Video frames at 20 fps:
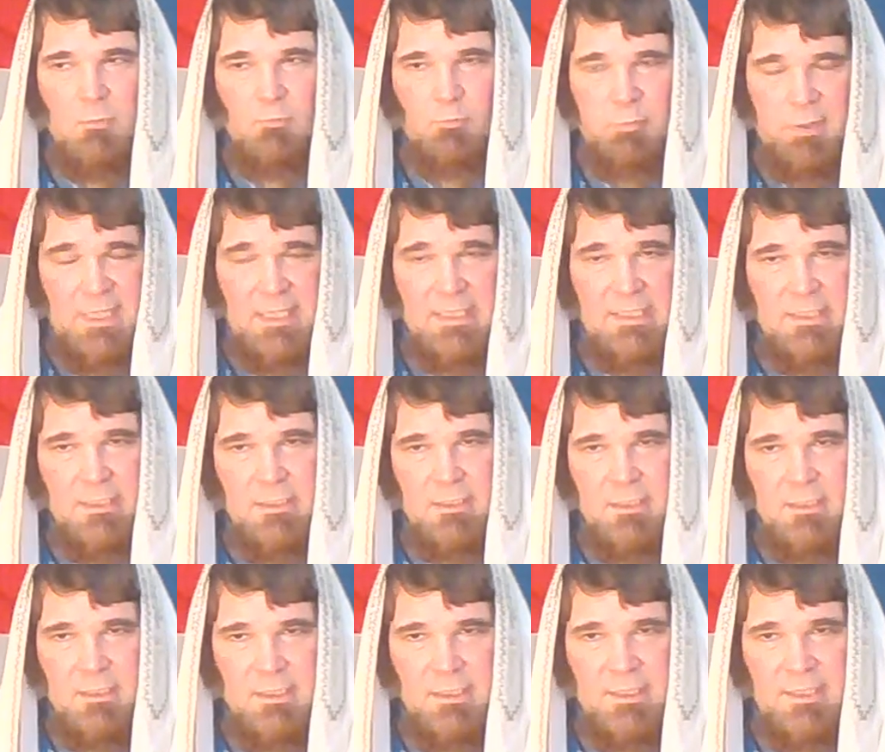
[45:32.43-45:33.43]
but
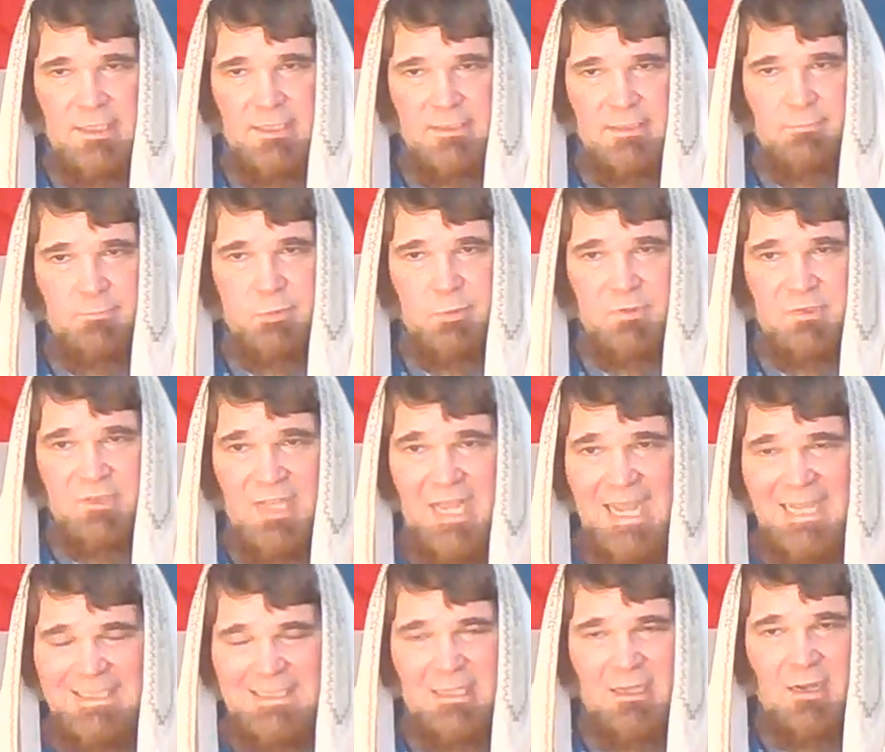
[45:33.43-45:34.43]
the
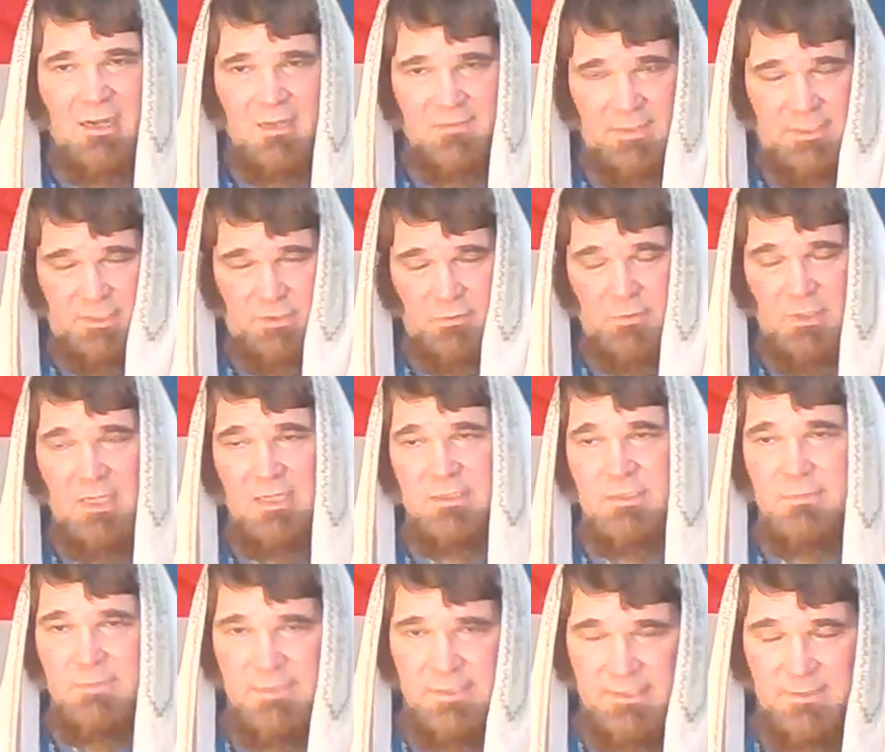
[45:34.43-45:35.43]
blood on the
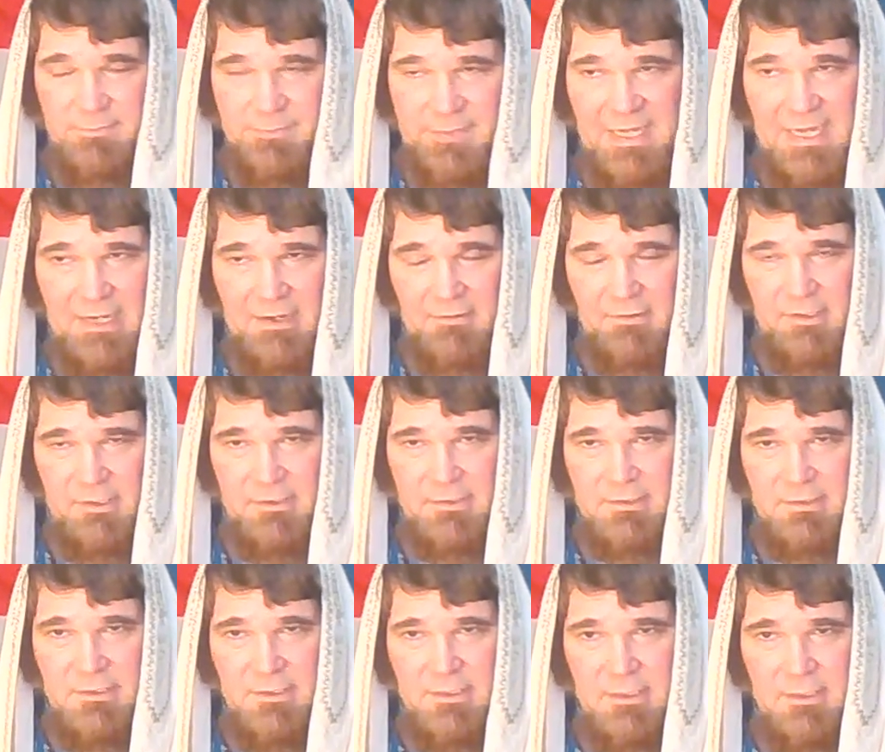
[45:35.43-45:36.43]
cross was the power
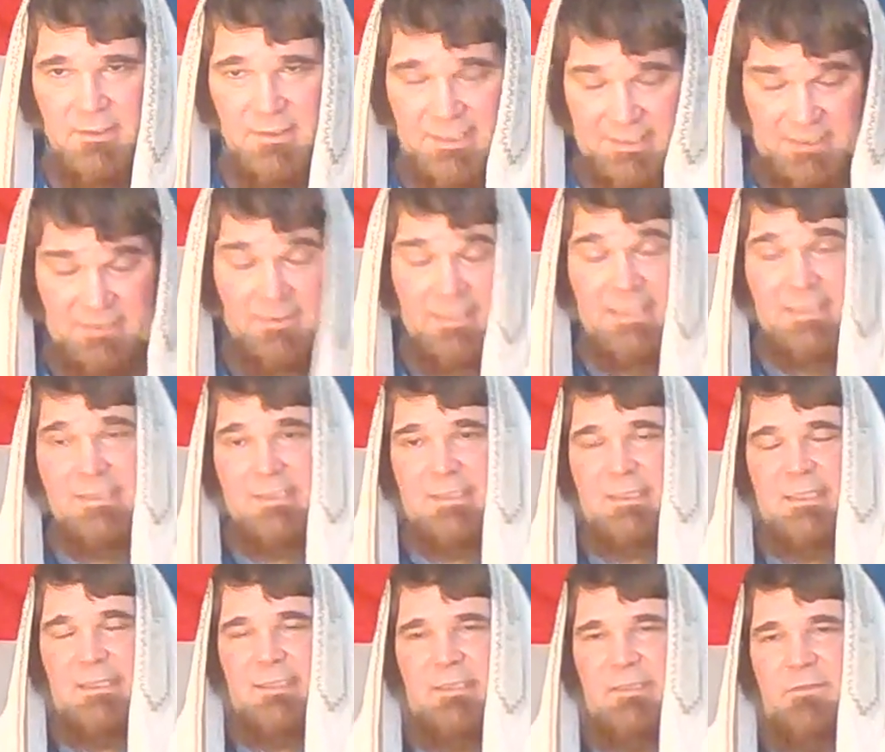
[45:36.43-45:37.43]
that
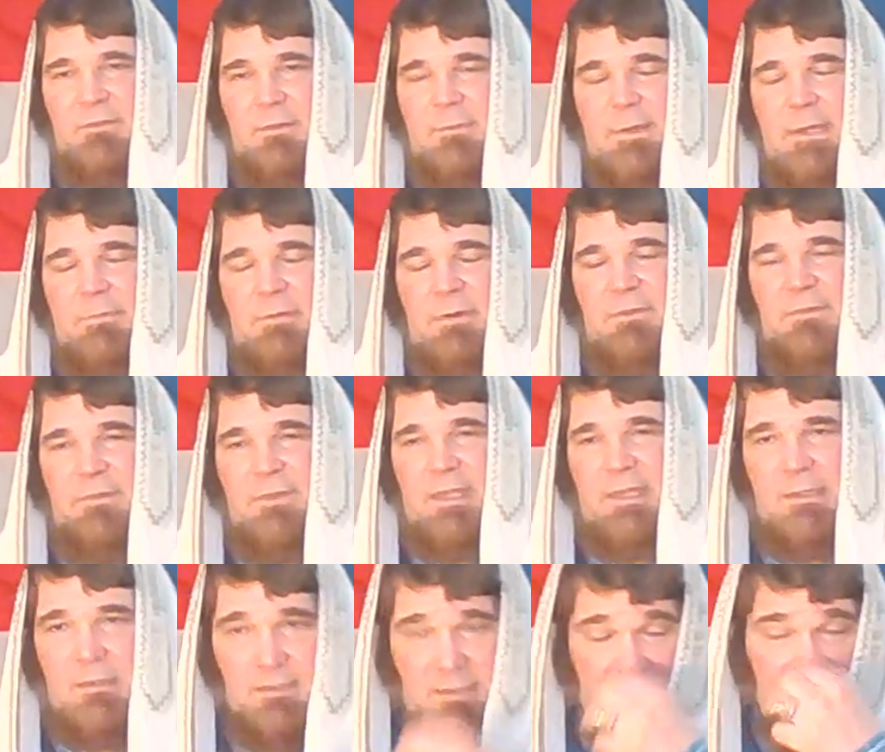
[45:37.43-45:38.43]
cleansed us from
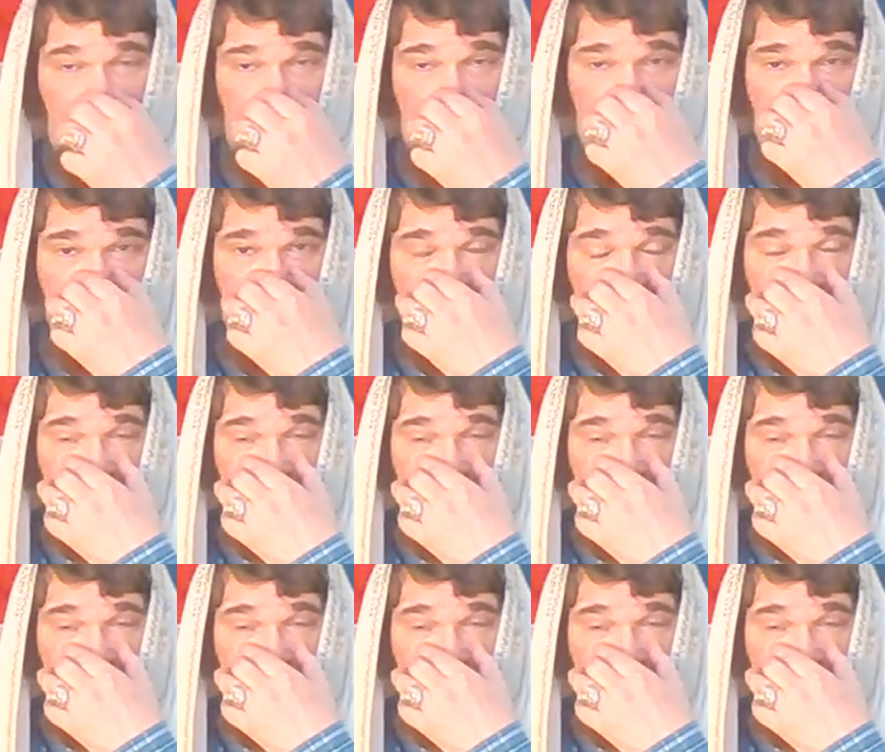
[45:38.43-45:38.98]
everything, okay?